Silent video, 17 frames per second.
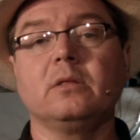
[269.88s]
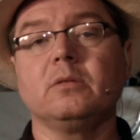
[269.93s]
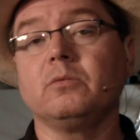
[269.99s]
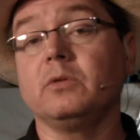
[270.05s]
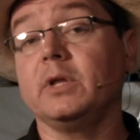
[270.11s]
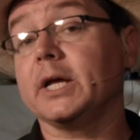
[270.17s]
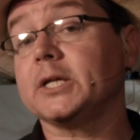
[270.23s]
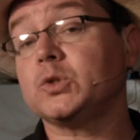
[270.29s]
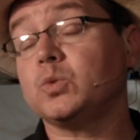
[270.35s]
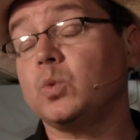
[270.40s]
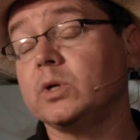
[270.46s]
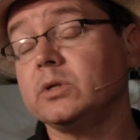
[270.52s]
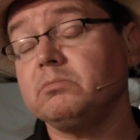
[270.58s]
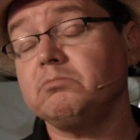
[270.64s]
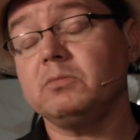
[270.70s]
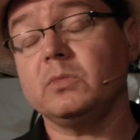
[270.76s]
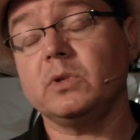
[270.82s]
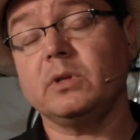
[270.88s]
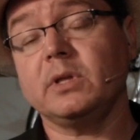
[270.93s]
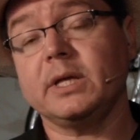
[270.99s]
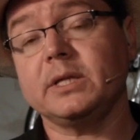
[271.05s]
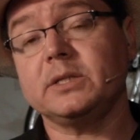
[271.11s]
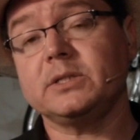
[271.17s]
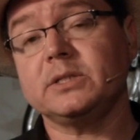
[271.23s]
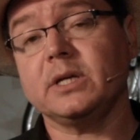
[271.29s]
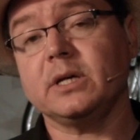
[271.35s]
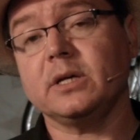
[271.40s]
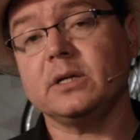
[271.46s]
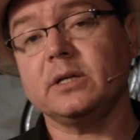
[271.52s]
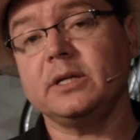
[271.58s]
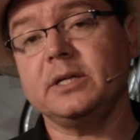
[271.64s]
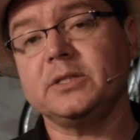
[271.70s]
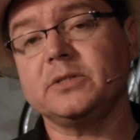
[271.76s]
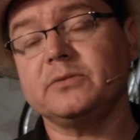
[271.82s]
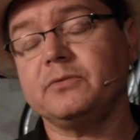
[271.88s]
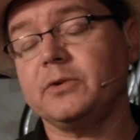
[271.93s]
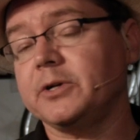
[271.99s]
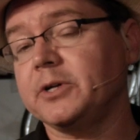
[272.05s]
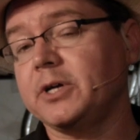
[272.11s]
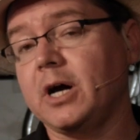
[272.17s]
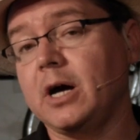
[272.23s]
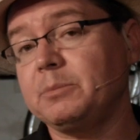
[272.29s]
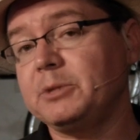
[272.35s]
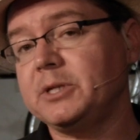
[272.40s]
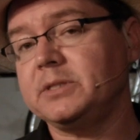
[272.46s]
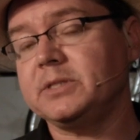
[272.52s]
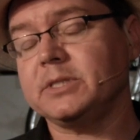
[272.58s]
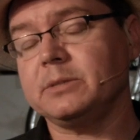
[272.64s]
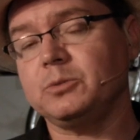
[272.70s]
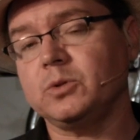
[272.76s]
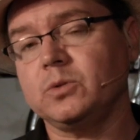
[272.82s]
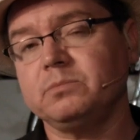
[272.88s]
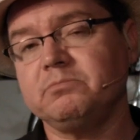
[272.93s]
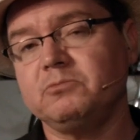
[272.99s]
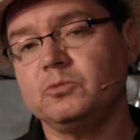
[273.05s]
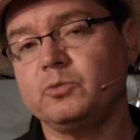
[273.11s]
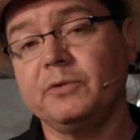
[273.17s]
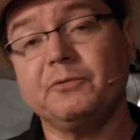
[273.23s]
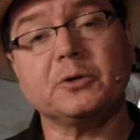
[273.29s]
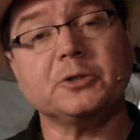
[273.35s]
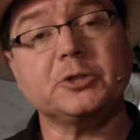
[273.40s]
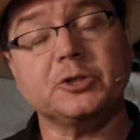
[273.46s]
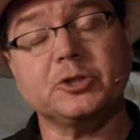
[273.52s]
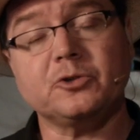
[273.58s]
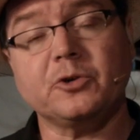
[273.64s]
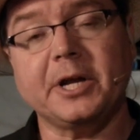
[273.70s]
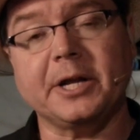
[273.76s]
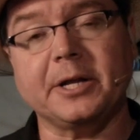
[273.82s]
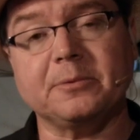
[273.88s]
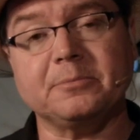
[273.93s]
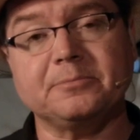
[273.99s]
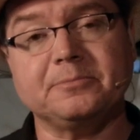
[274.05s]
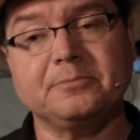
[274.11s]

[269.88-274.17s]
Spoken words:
The next one that is very common and simple, reverse a string.